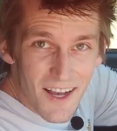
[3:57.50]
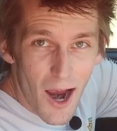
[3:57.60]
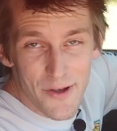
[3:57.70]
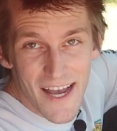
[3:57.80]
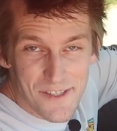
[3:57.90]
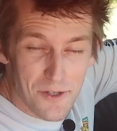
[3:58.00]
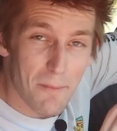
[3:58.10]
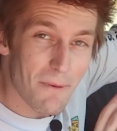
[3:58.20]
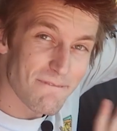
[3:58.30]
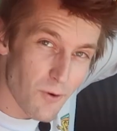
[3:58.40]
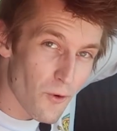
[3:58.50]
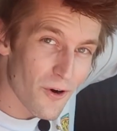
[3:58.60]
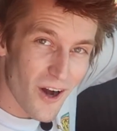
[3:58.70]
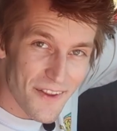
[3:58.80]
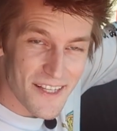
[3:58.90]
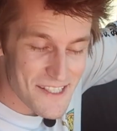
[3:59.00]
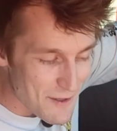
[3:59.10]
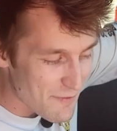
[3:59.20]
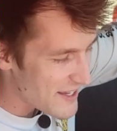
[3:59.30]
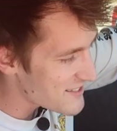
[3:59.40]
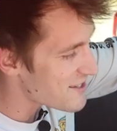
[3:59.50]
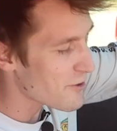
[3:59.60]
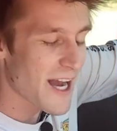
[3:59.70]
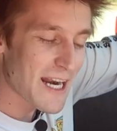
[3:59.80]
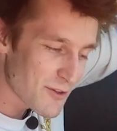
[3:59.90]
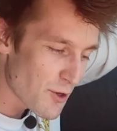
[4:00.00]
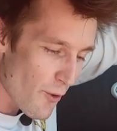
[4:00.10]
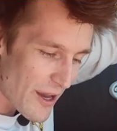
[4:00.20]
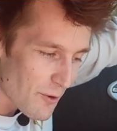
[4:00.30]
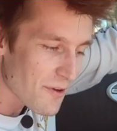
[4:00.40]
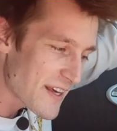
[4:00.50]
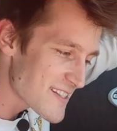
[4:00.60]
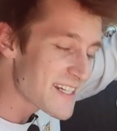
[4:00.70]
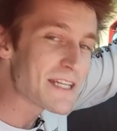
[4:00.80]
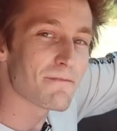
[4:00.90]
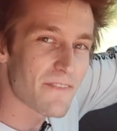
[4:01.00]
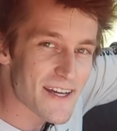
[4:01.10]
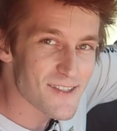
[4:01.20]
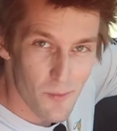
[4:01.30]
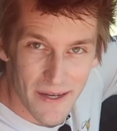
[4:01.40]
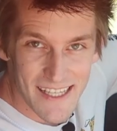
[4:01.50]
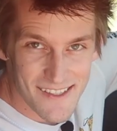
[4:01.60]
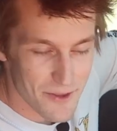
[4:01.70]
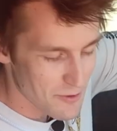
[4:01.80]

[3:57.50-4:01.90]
right, guys, so number 4 on list of things that are kind of annoying or things I need to fix on my Nissan